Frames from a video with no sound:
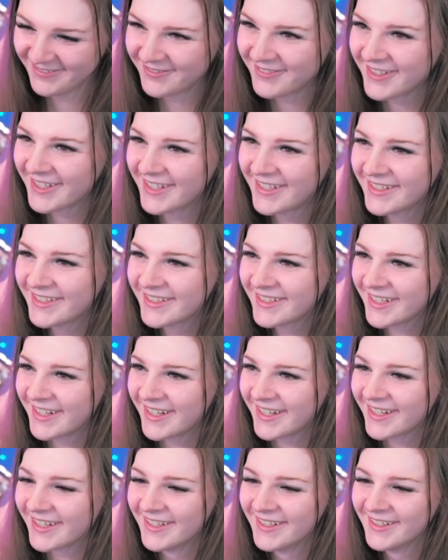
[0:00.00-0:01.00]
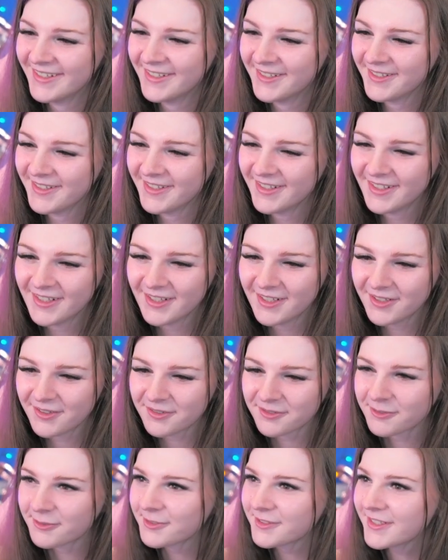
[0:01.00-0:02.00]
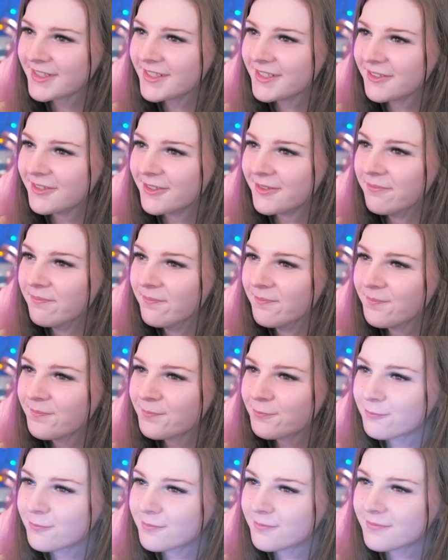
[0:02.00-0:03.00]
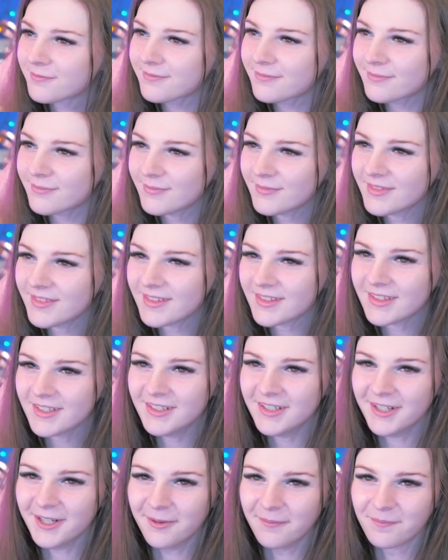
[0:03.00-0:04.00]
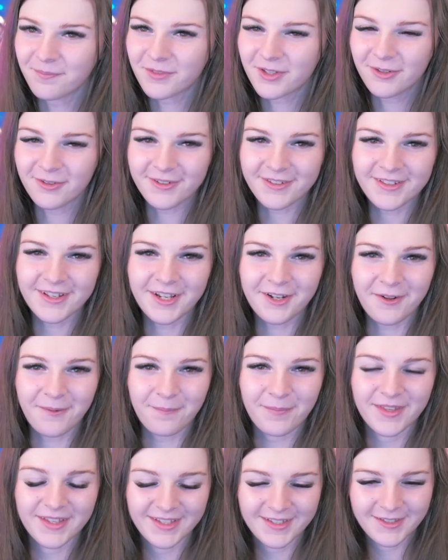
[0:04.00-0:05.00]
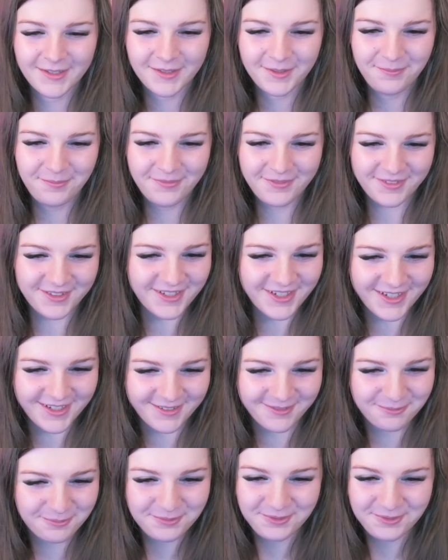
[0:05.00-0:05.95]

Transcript: My God, what was I doing? Um, go on. Anyway, yeah.